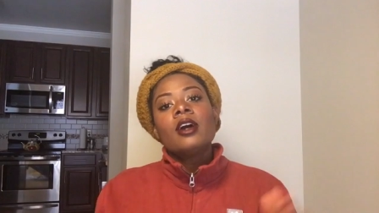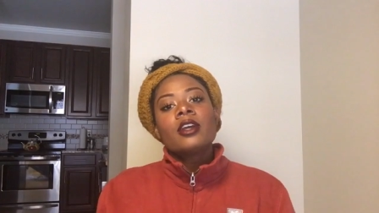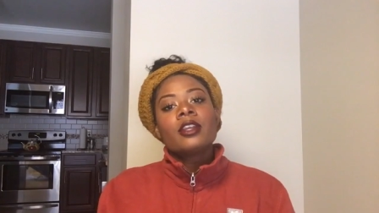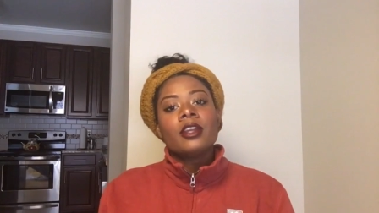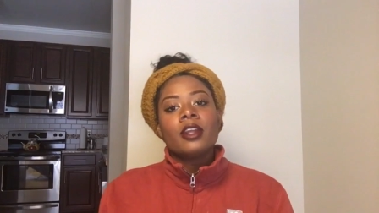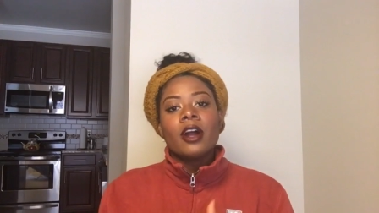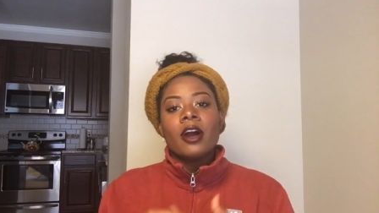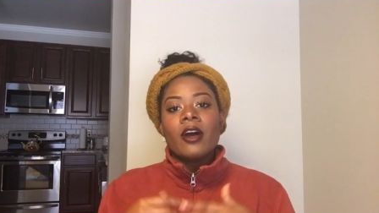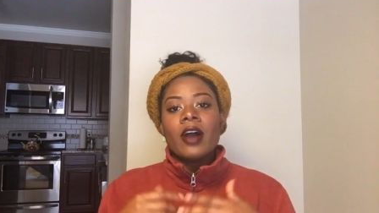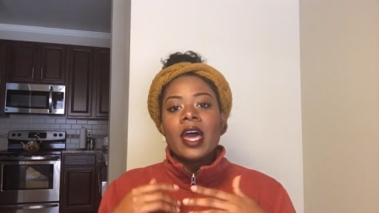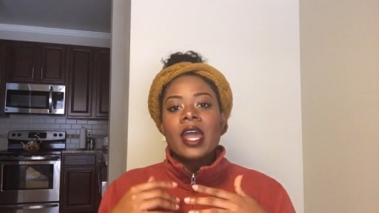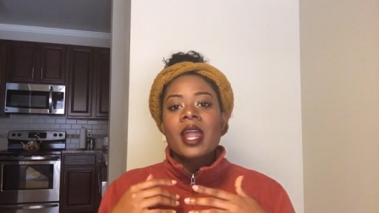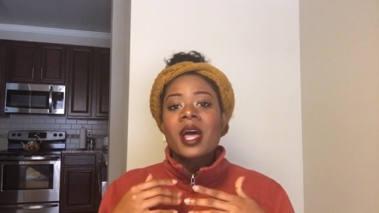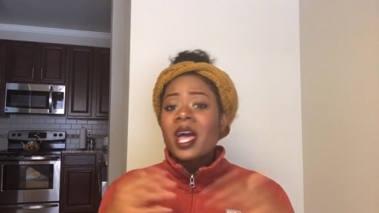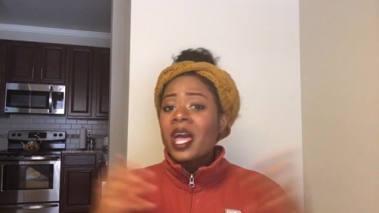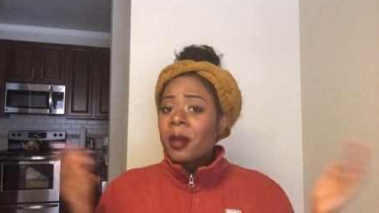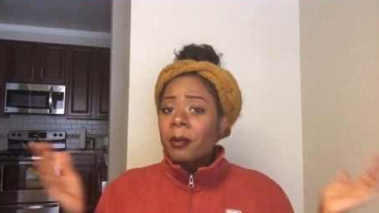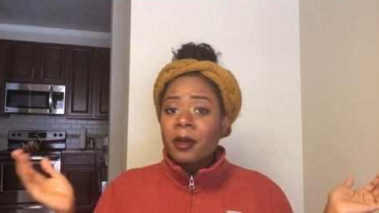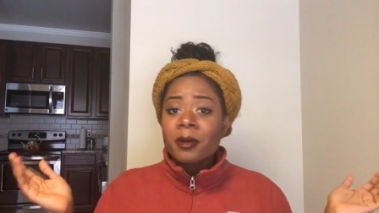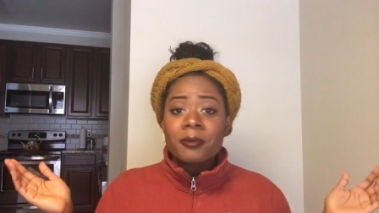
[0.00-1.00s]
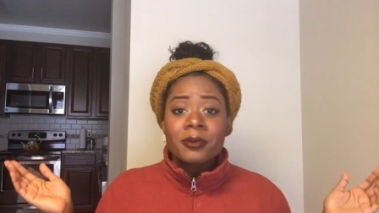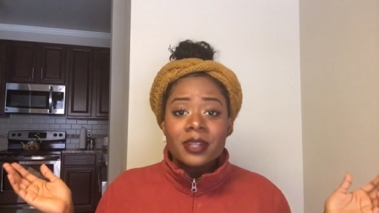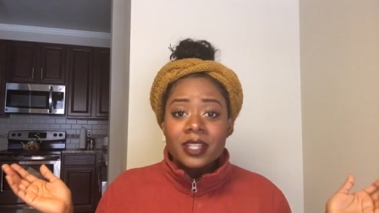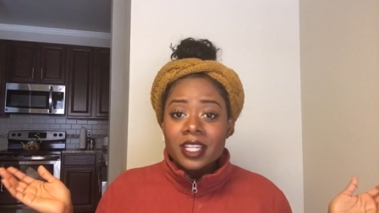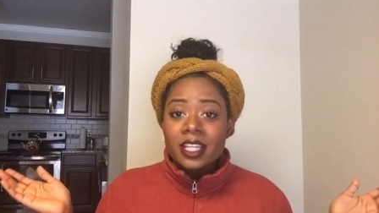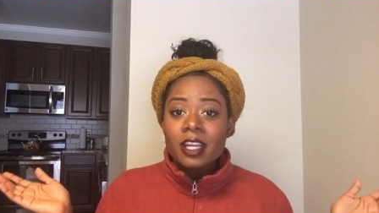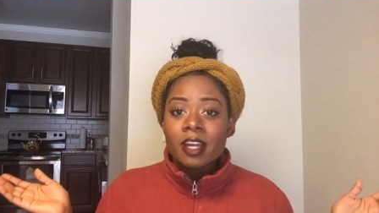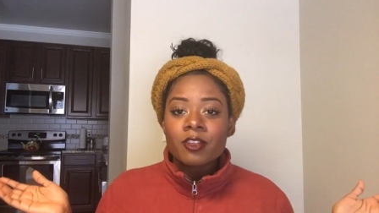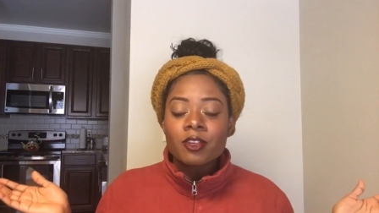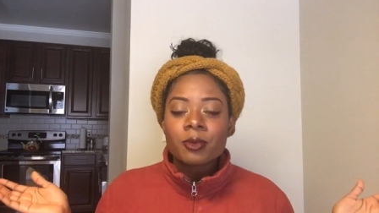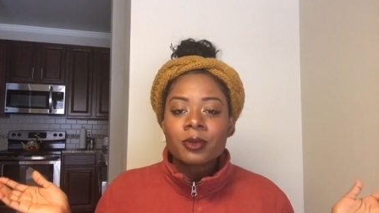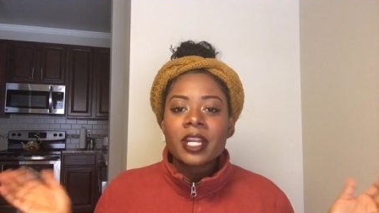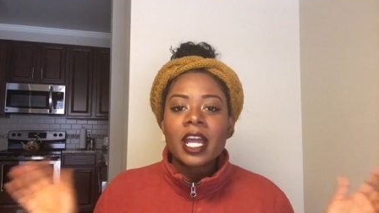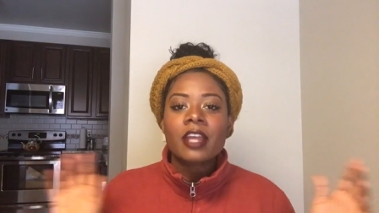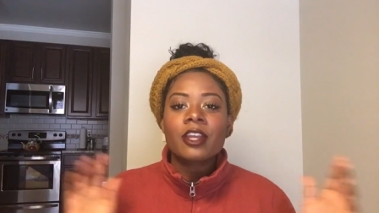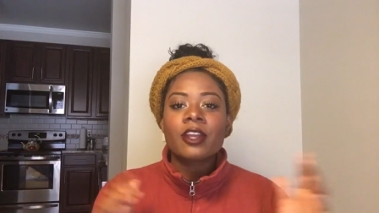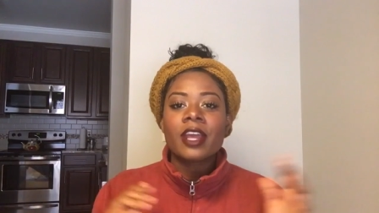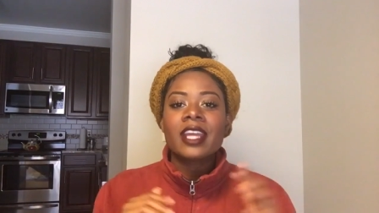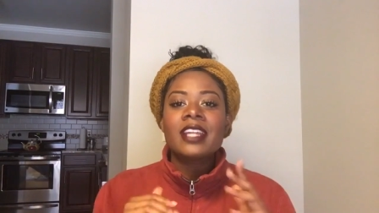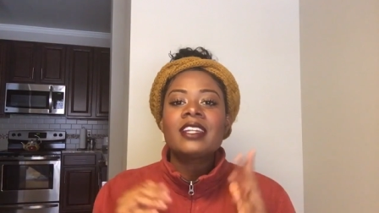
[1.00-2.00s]
You know, and I am completely comfortable now.
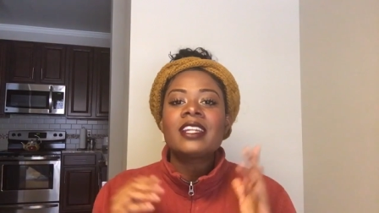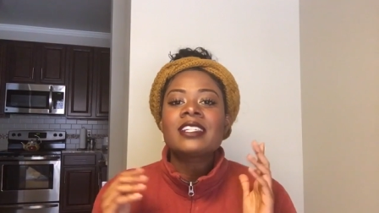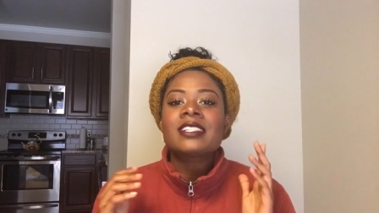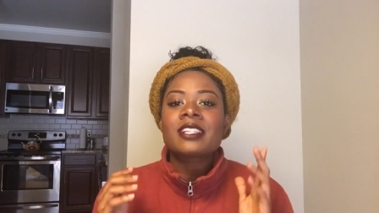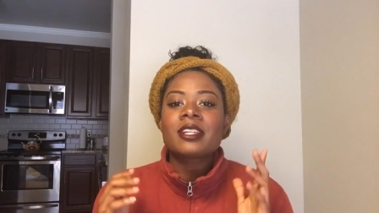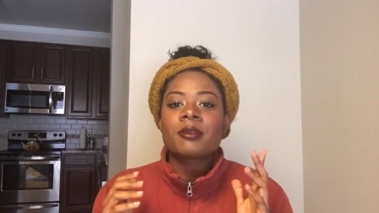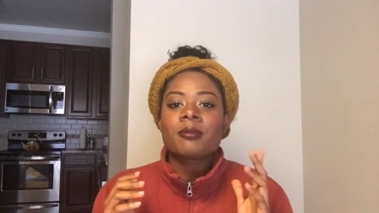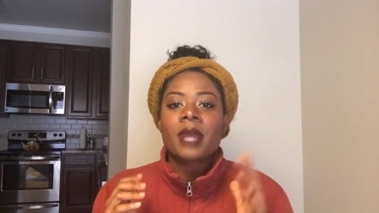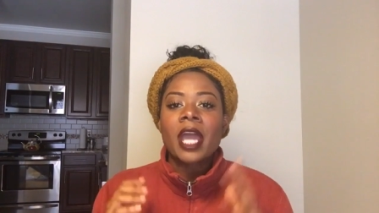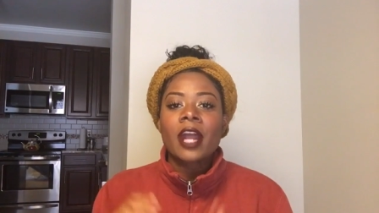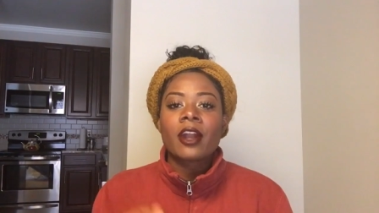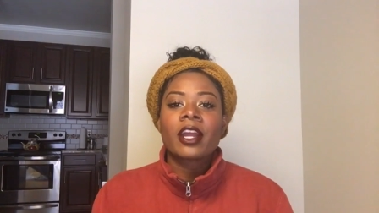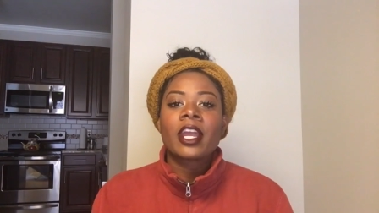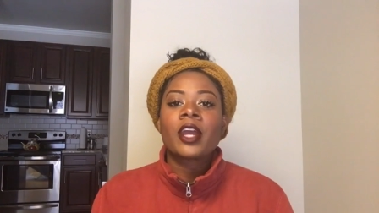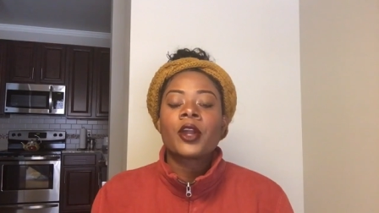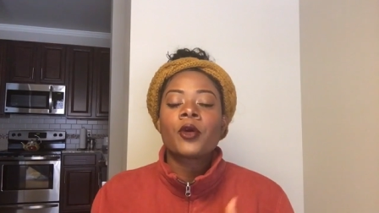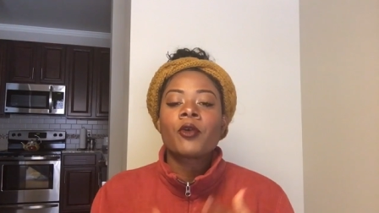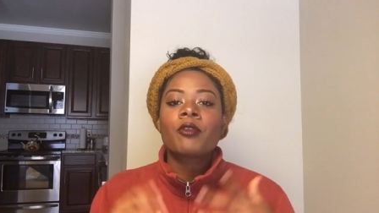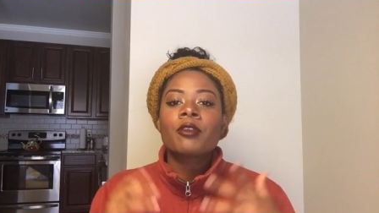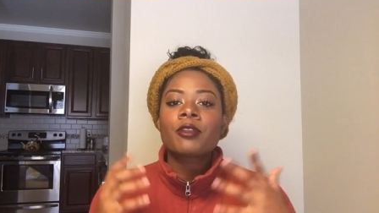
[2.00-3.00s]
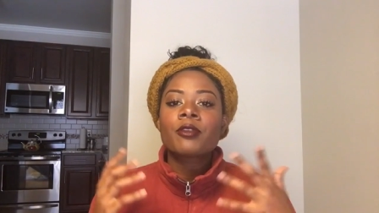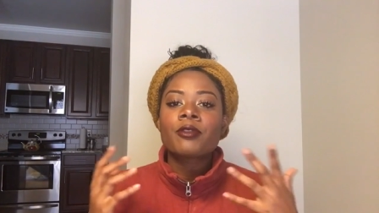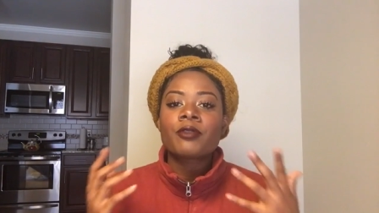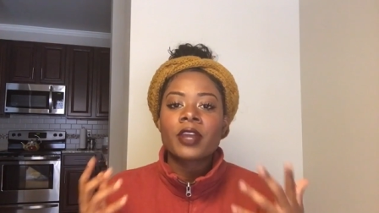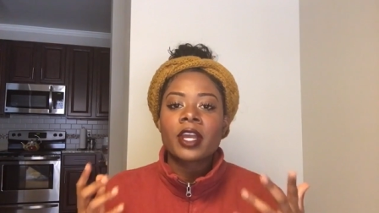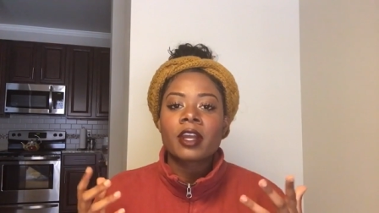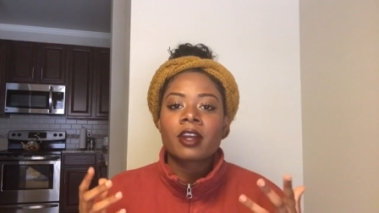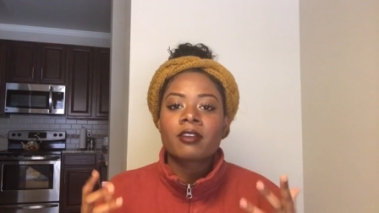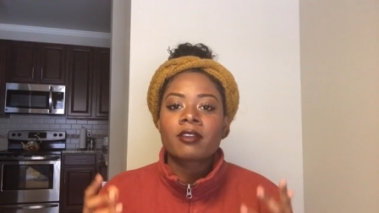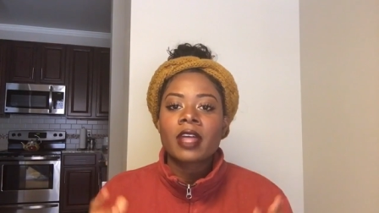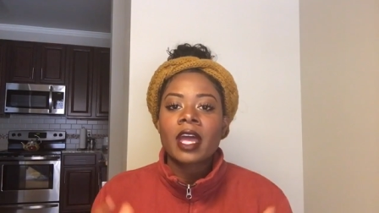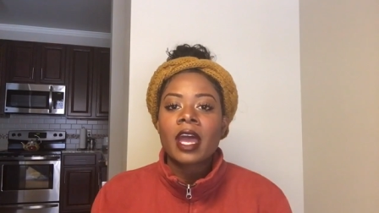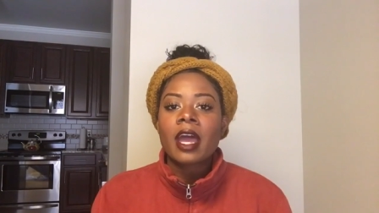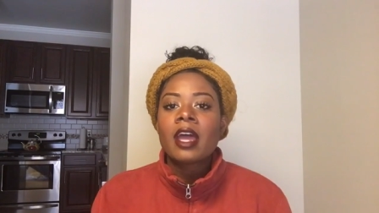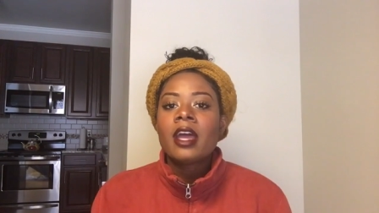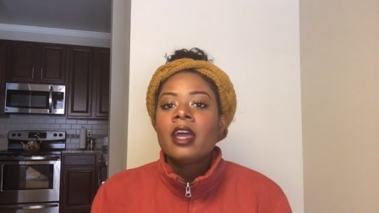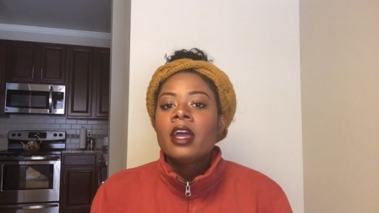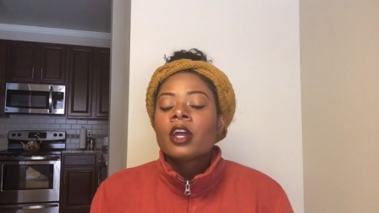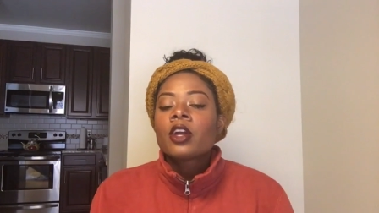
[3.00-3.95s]
It doesn't matter. Get over the fear of that.